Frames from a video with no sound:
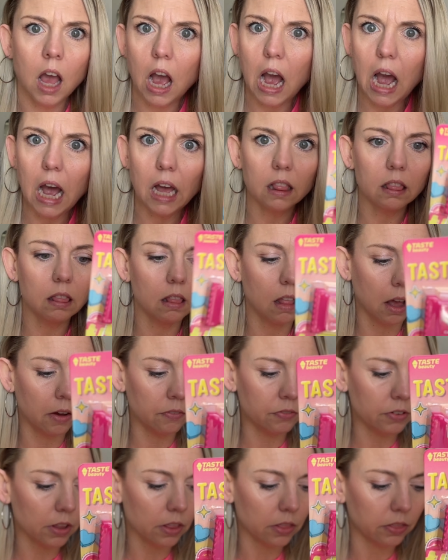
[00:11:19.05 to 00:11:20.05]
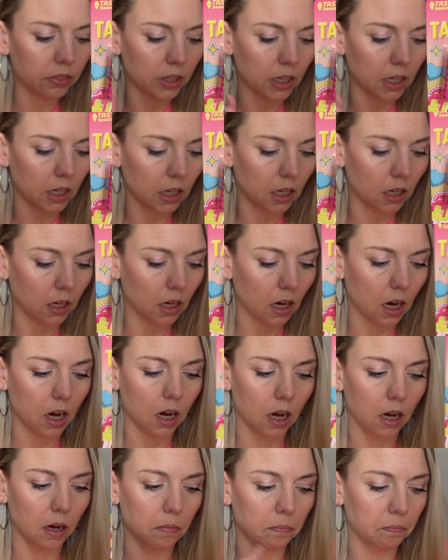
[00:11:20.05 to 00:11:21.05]
I loved the
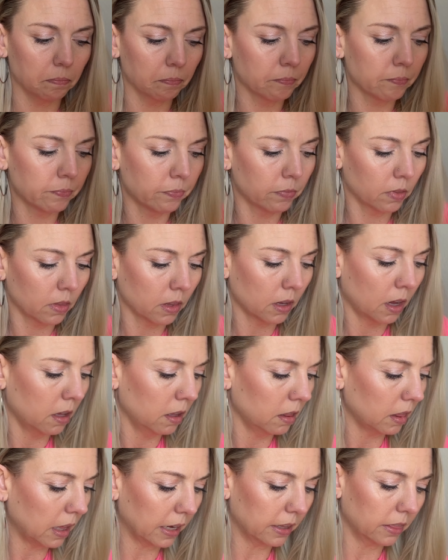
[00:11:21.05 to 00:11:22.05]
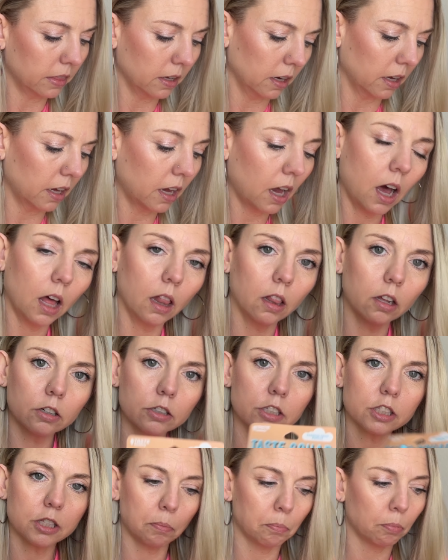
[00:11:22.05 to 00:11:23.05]
like the
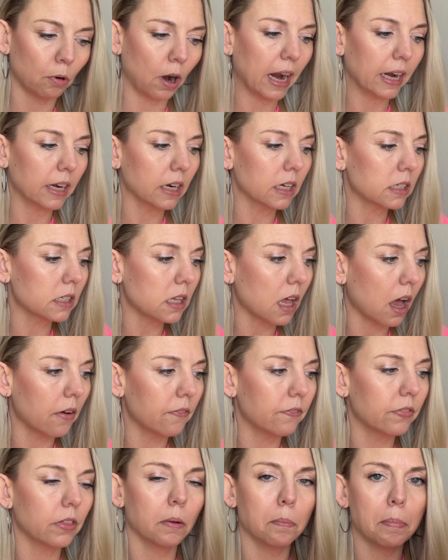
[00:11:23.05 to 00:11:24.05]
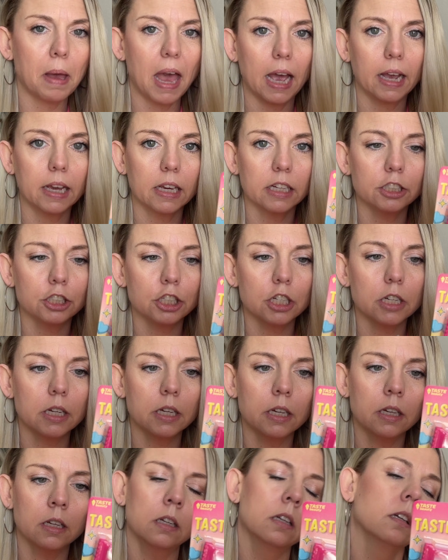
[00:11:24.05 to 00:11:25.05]
colors, the brightness of the
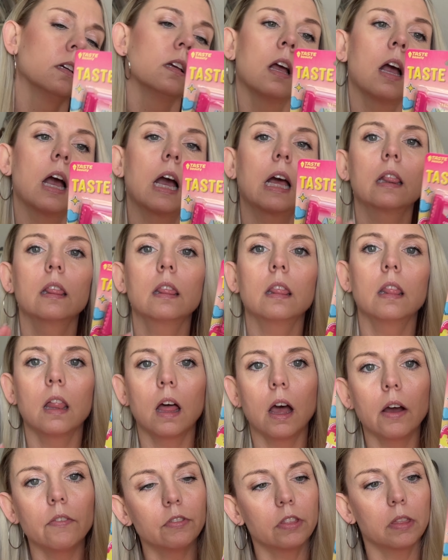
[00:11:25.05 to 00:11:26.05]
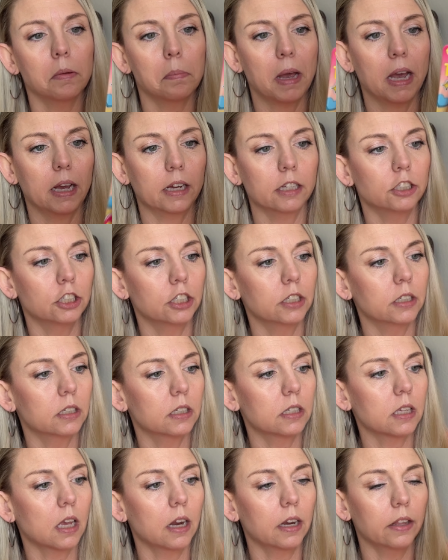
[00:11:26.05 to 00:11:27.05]
packaging. I loved the packaging
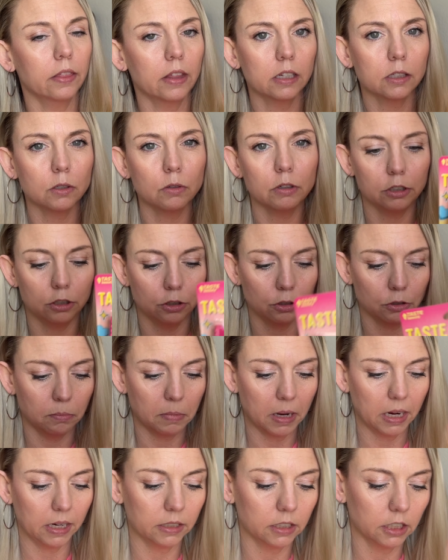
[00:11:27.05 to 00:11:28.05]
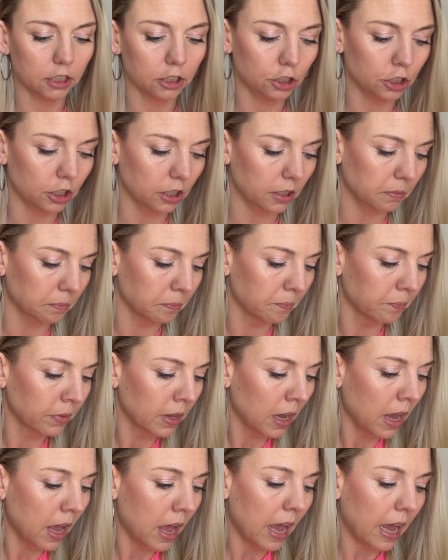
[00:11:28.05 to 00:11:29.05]
design. That's what drew my attention.
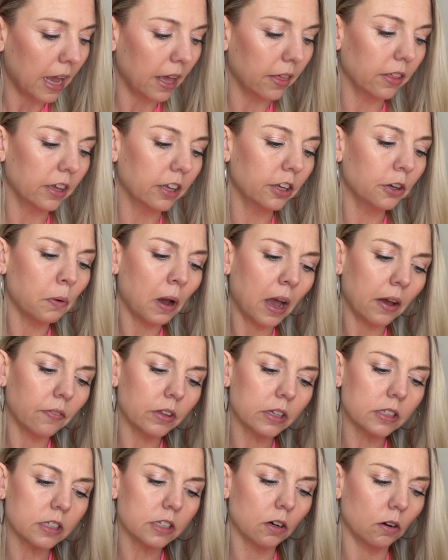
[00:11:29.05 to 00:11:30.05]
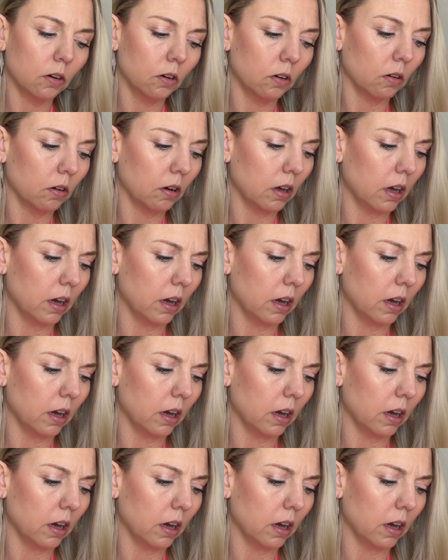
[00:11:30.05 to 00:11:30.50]
And then you have this little